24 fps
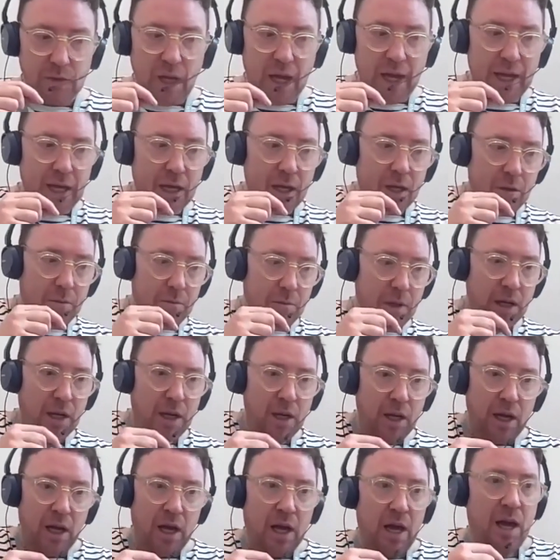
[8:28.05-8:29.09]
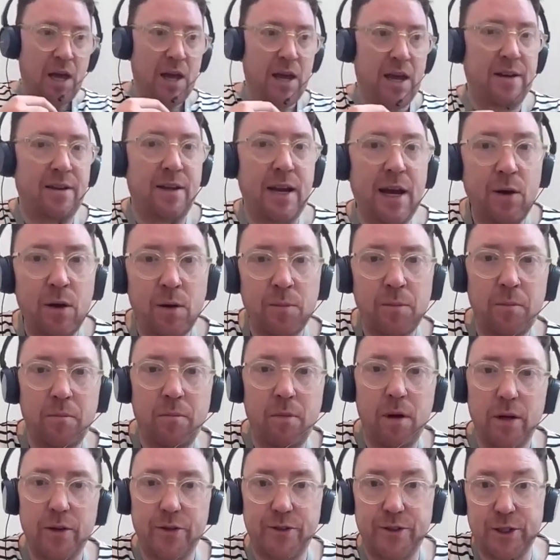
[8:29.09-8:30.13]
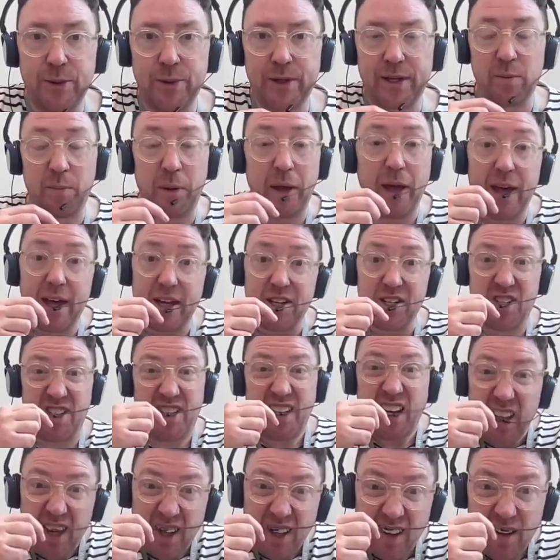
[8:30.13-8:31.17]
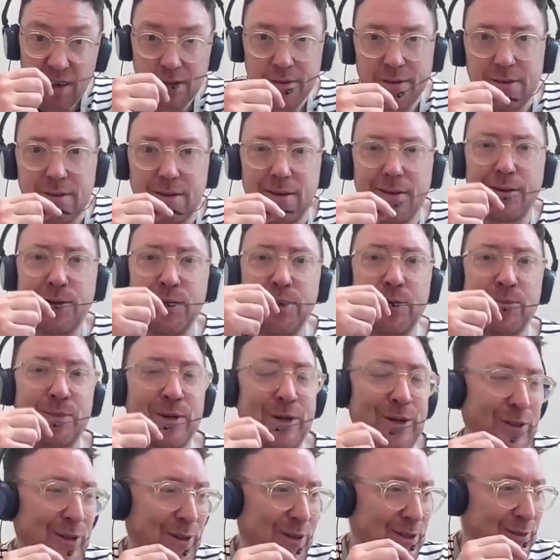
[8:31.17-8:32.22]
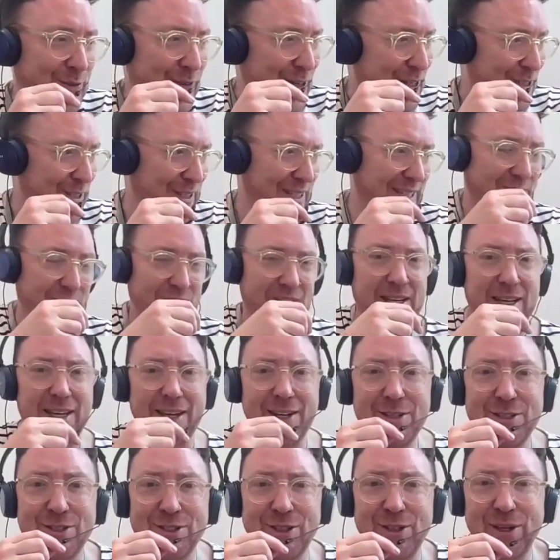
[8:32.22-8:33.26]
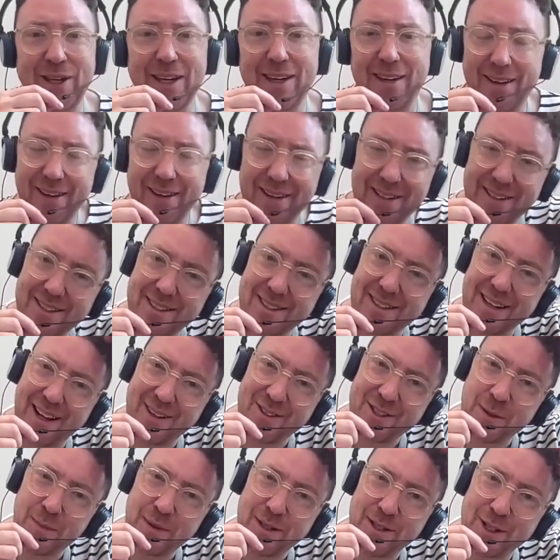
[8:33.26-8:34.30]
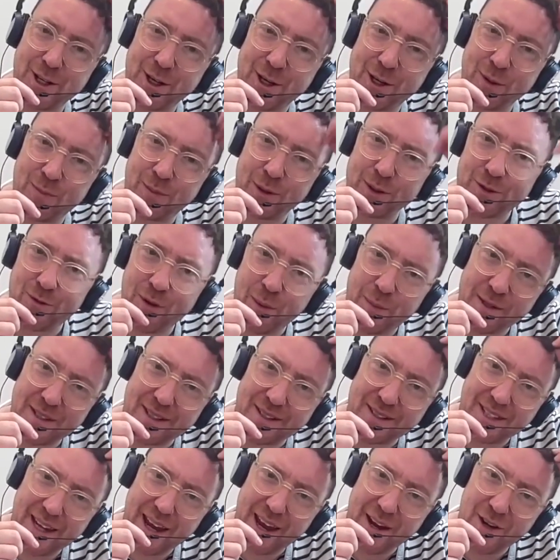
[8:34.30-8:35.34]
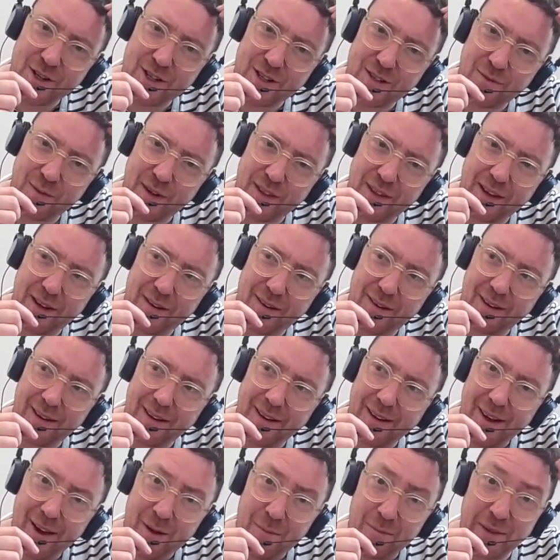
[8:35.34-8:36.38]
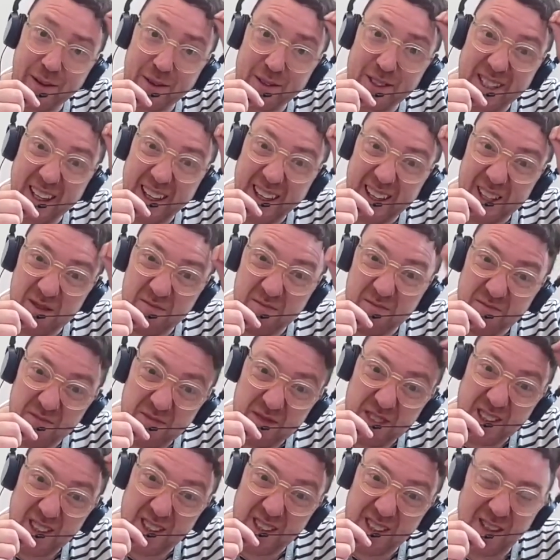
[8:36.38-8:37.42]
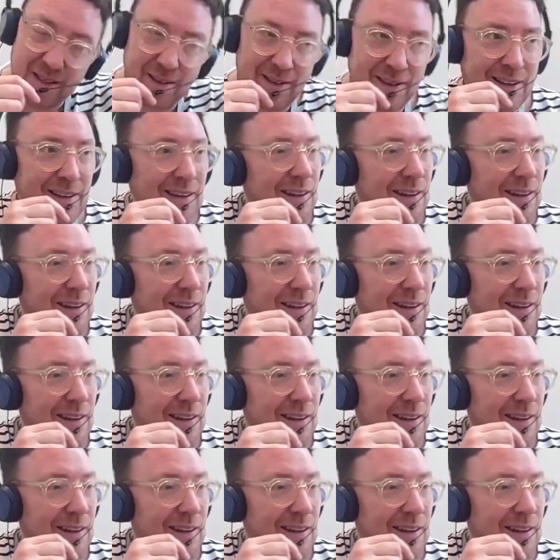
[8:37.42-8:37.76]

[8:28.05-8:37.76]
Um, and now I'm doing a PhD at the University of Leeds, looking at LGBTQ plus representation within museums,